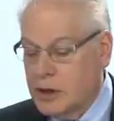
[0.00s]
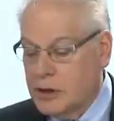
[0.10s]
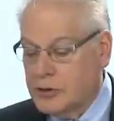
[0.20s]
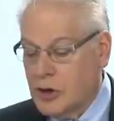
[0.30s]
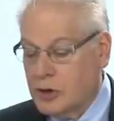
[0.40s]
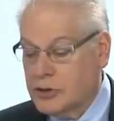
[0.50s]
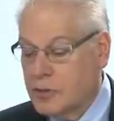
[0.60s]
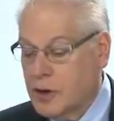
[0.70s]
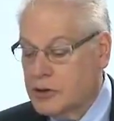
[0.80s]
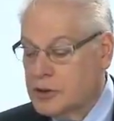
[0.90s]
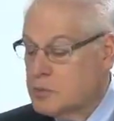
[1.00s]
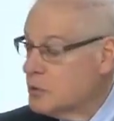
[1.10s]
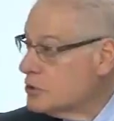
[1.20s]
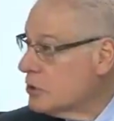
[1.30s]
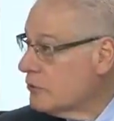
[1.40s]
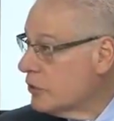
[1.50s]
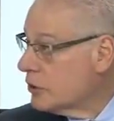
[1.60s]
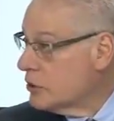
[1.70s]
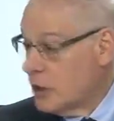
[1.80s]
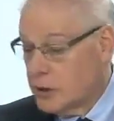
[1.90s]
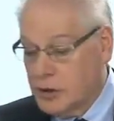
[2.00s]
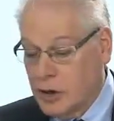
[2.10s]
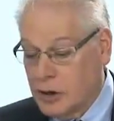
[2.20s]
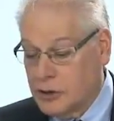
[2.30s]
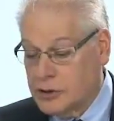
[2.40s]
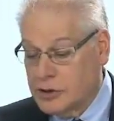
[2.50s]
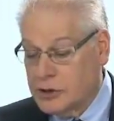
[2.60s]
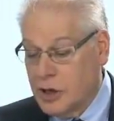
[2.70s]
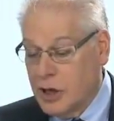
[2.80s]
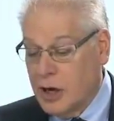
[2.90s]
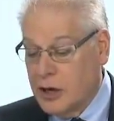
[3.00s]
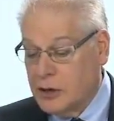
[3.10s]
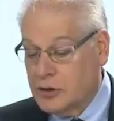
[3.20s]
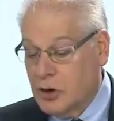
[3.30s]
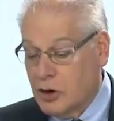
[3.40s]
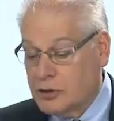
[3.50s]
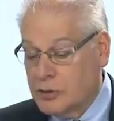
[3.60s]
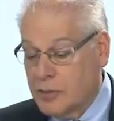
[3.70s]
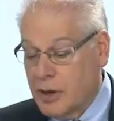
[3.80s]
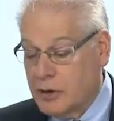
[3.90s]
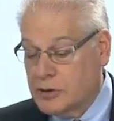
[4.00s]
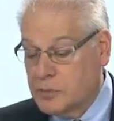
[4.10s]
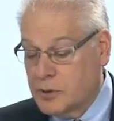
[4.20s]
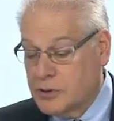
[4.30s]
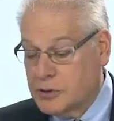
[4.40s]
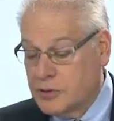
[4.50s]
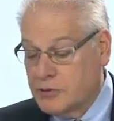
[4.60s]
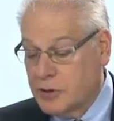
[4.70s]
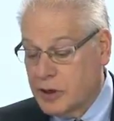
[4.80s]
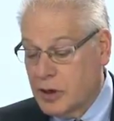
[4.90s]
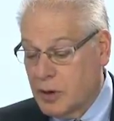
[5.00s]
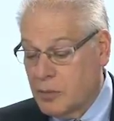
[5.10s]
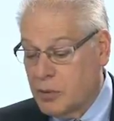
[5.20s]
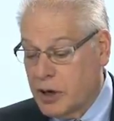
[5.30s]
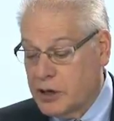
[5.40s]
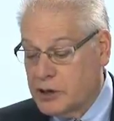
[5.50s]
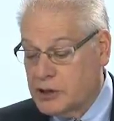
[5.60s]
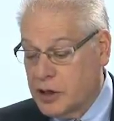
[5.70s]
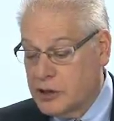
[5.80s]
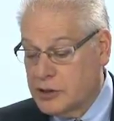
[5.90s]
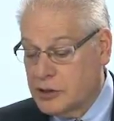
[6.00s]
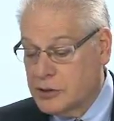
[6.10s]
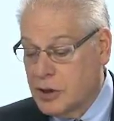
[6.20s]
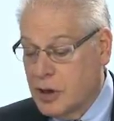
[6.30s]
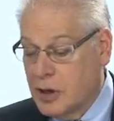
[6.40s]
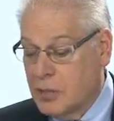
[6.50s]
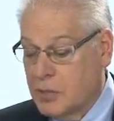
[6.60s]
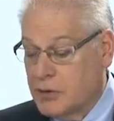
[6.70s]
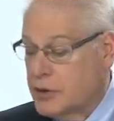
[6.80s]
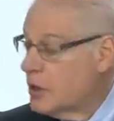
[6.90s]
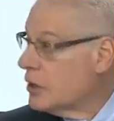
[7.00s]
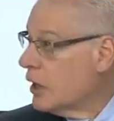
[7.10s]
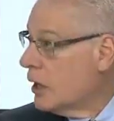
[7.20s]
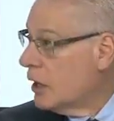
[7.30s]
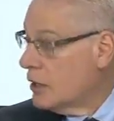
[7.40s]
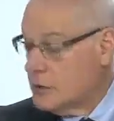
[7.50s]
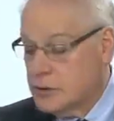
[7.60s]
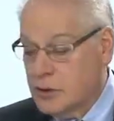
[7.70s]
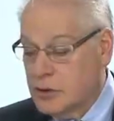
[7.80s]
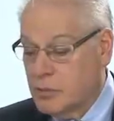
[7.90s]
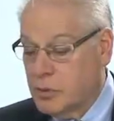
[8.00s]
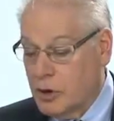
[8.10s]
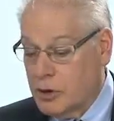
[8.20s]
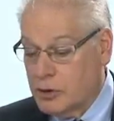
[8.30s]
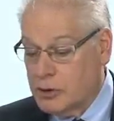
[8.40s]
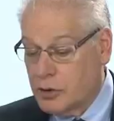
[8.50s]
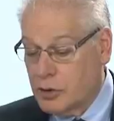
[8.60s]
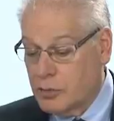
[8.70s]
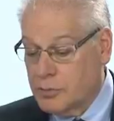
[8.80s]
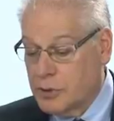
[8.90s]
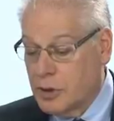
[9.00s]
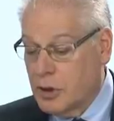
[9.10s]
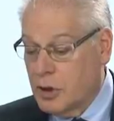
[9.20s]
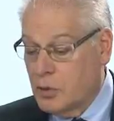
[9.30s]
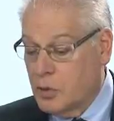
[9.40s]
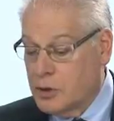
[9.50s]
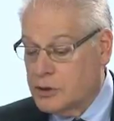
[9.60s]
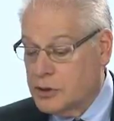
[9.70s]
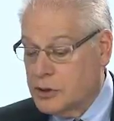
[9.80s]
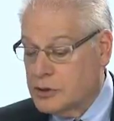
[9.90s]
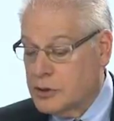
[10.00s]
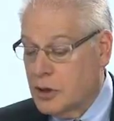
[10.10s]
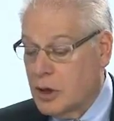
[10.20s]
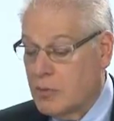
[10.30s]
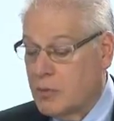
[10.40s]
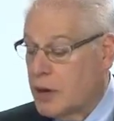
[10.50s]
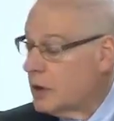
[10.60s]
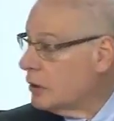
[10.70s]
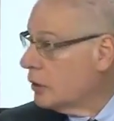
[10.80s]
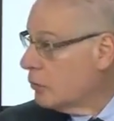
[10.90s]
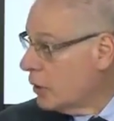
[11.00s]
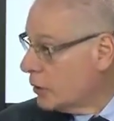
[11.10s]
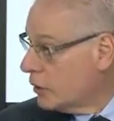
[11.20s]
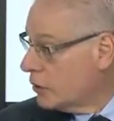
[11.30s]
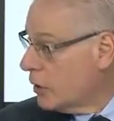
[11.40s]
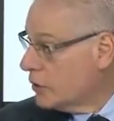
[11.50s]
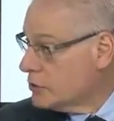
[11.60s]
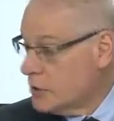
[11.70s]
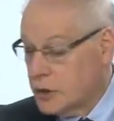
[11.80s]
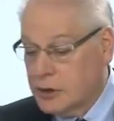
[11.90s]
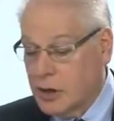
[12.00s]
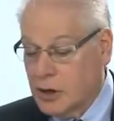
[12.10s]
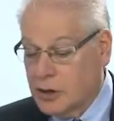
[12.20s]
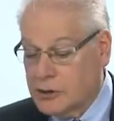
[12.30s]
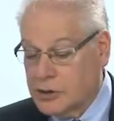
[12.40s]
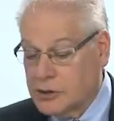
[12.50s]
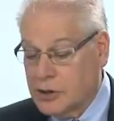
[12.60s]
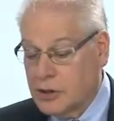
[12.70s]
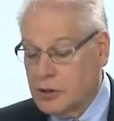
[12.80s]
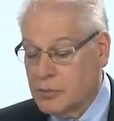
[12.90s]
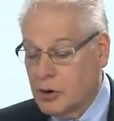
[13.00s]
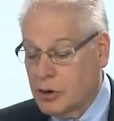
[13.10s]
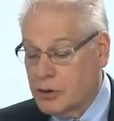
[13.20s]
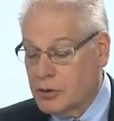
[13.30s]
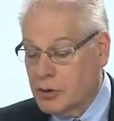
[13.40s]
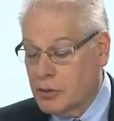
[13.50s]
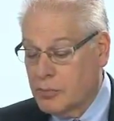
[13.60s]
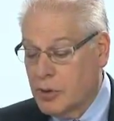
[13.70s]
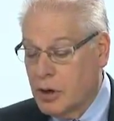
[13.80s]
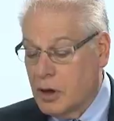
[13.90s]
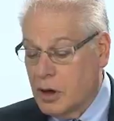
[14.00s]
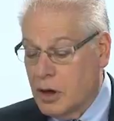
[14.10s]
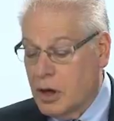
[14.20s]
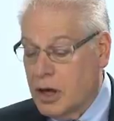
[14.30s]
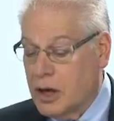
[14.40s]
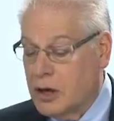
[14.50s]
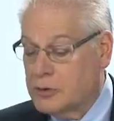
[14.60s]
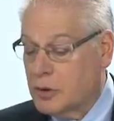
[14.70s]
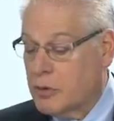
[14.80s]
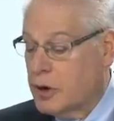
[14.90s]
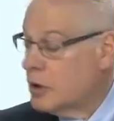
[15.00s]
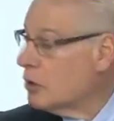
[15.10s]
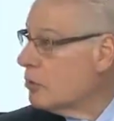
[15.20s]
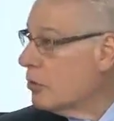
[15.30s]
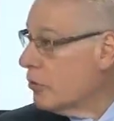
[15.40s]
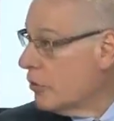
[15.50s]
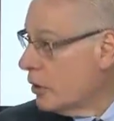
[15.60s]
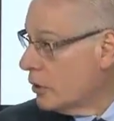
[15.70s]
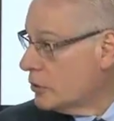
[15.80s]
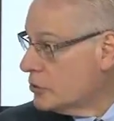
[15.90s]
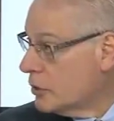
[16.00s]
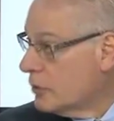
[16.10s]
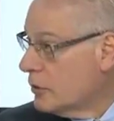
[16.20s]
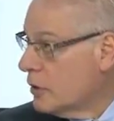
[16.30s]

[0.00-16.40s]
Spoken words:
It talks about specific technologies, and it talks about specific brain changes, but then it has the broader term, which is medically recognized technologies, and the broader term intracranial pathology.